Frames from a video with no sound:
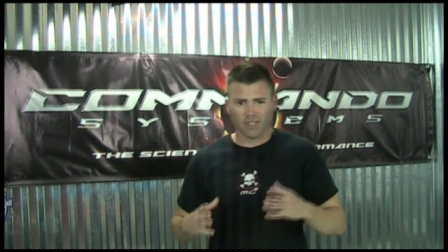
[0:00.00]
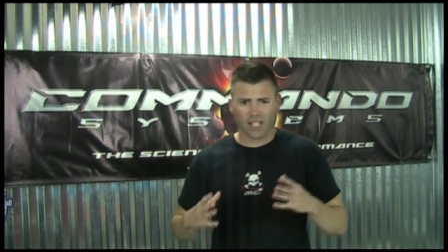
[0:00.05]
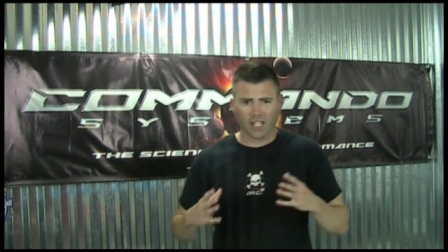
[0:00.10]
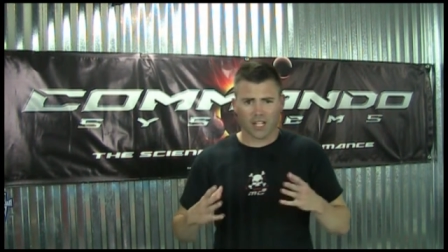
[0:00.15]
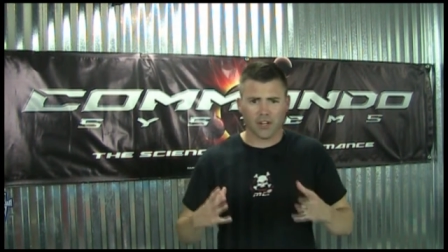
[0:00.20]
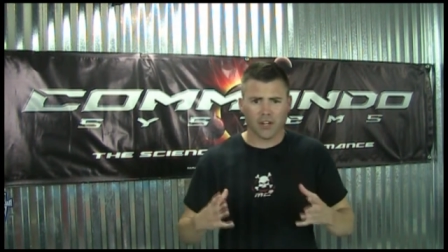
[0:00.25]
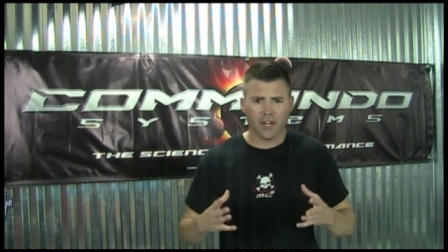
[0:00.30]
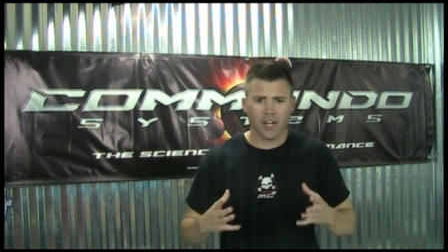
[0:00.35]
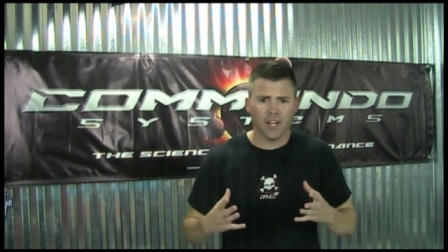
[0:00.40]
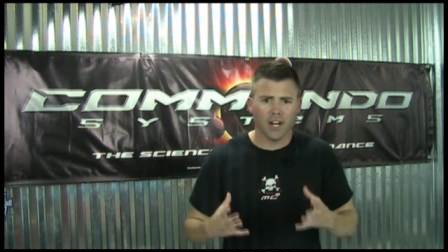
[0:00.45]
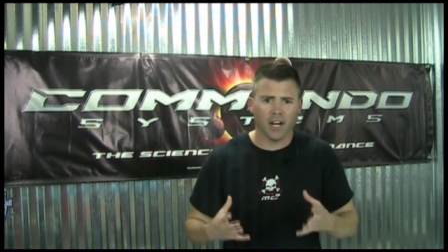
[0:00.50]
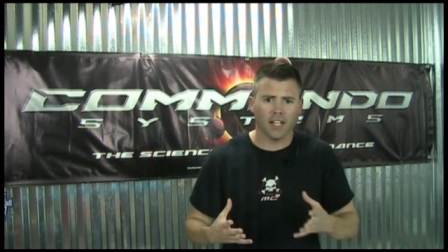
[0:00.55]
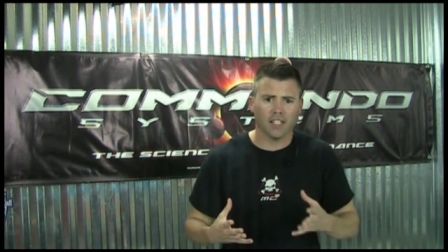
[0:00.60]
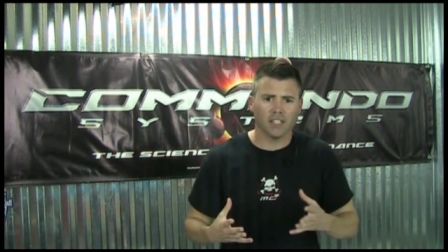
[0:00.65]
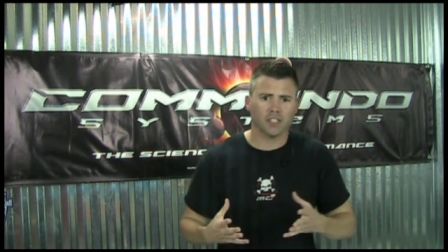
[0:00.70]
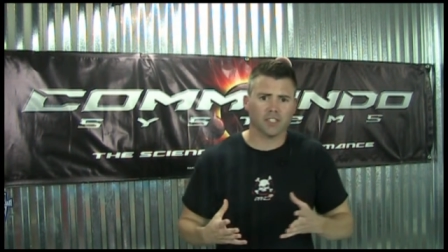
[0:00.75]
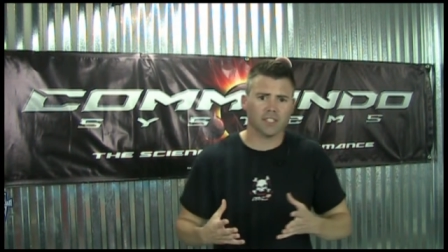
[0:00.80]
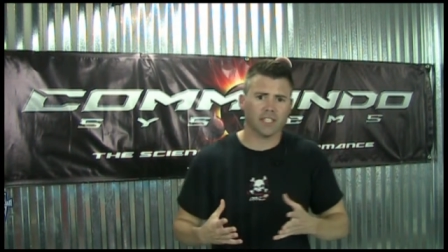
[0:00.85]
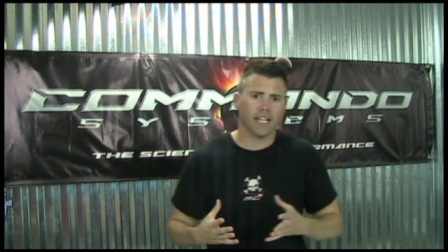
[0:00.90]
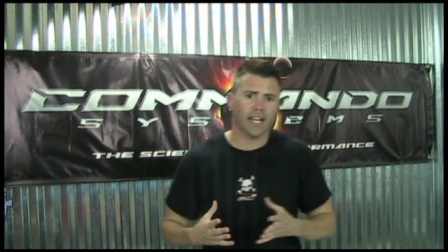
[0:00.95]
you need to
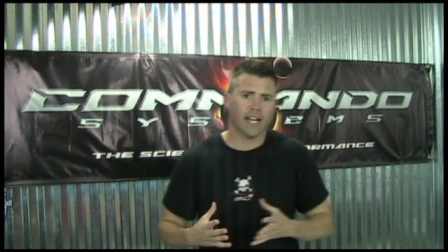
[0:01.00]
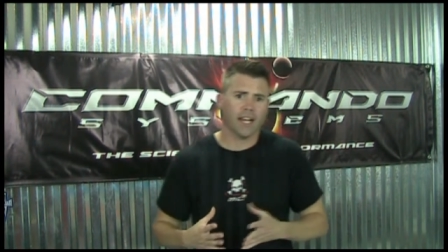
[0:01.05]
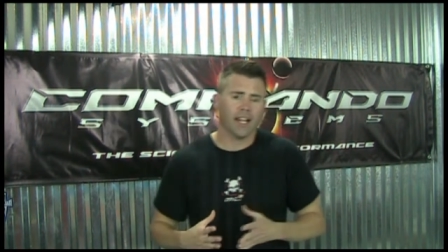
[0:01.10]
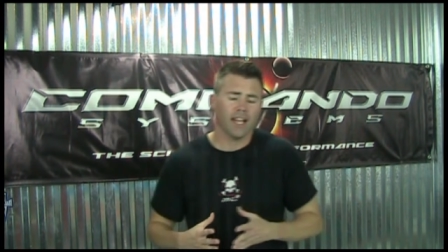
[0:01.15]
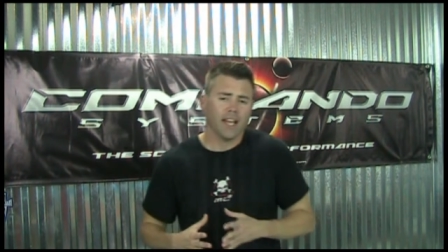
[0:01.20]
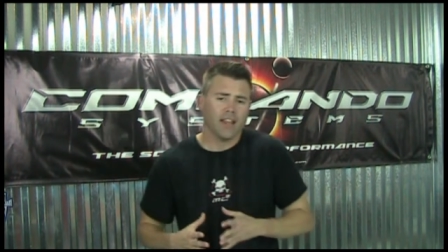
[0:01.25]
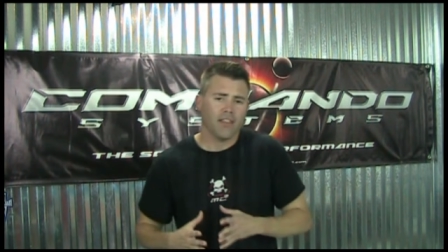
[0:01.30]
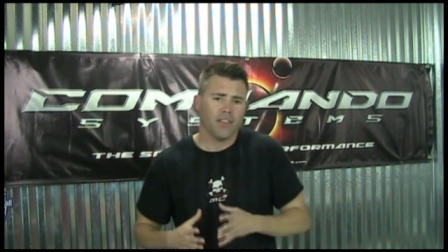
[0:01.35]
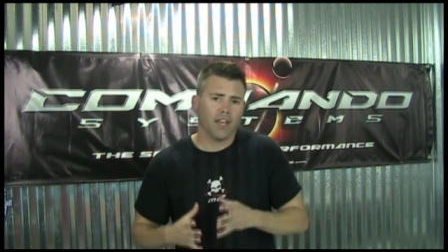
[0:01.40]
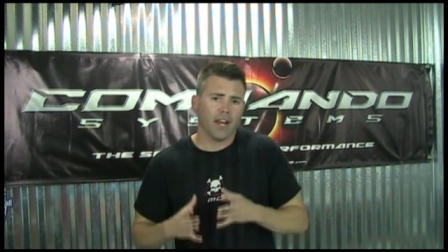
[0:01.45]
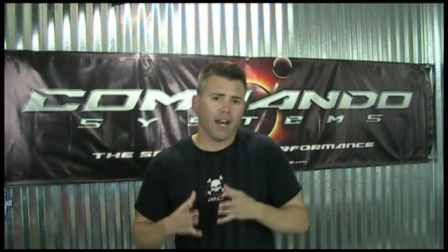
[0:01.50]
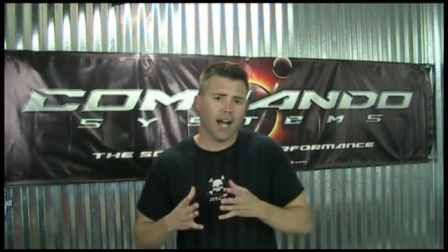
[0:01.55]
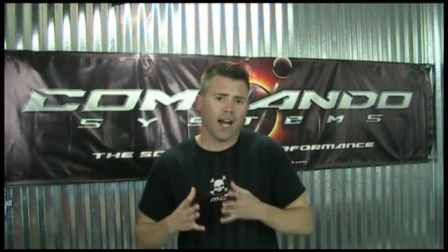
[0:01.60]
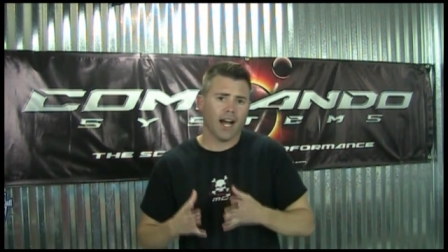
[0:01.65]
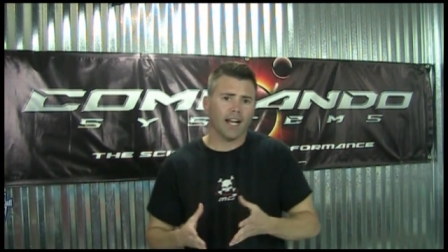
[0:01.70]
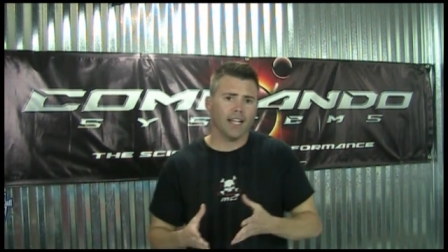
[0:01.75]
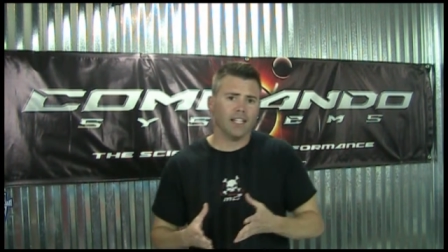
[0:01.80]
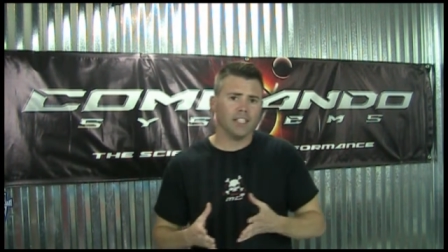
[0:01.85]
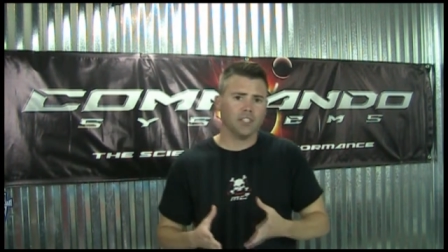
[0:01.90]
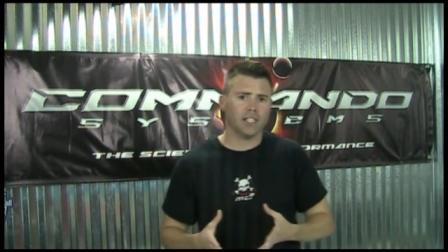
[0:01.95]
understand that
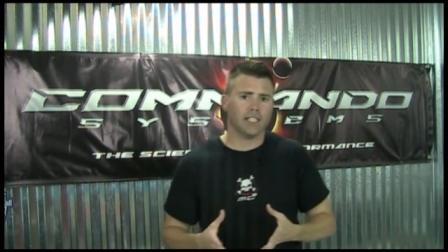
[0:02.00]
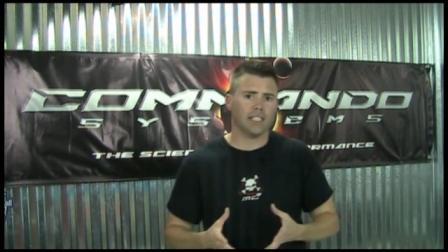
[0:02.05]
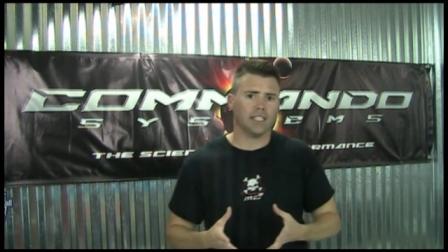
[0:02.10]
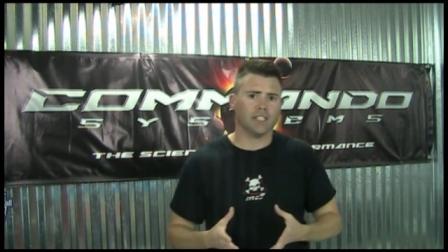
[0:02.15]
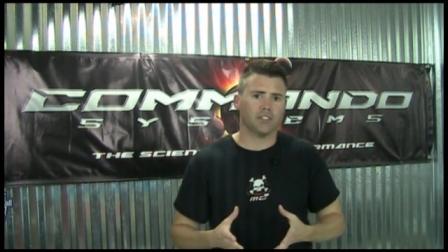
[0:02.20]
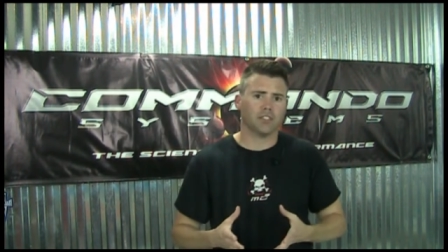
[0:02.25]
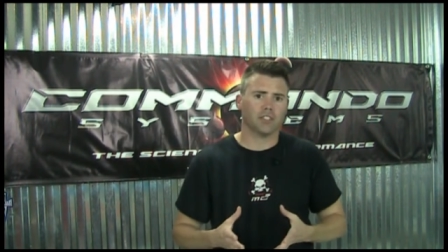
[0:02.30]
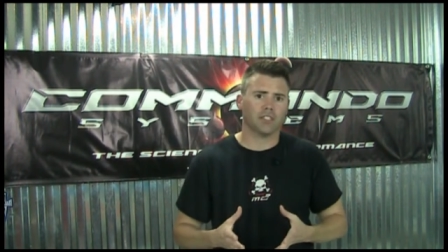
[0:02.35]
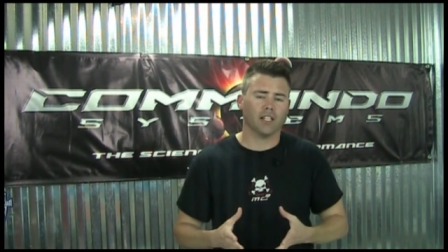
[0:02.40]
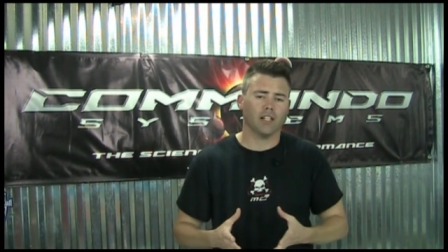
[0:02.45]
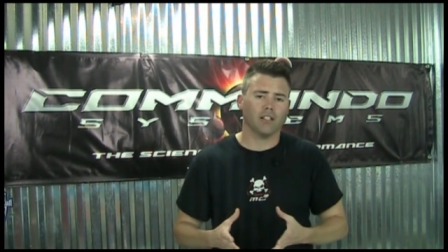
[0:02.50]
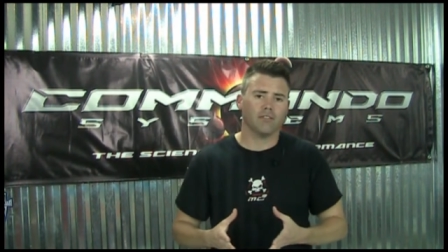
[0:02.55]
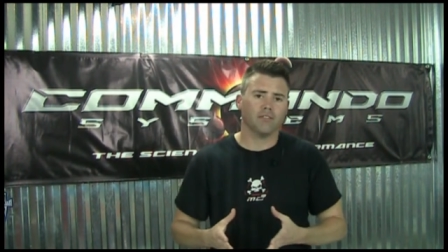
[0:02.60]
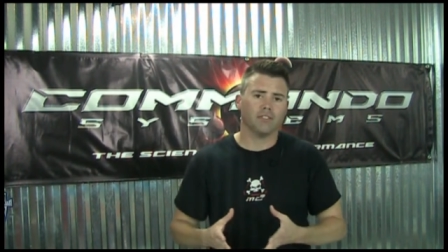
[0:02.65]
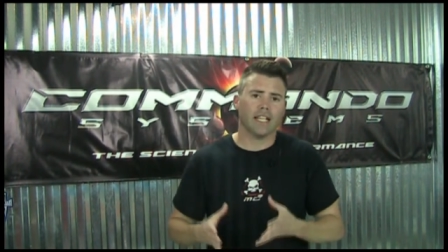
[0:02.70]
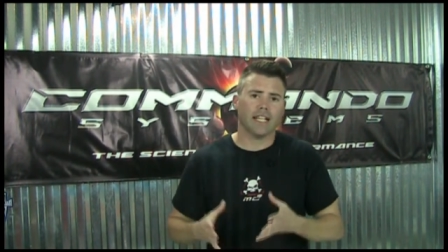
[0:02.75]
hydrating yourself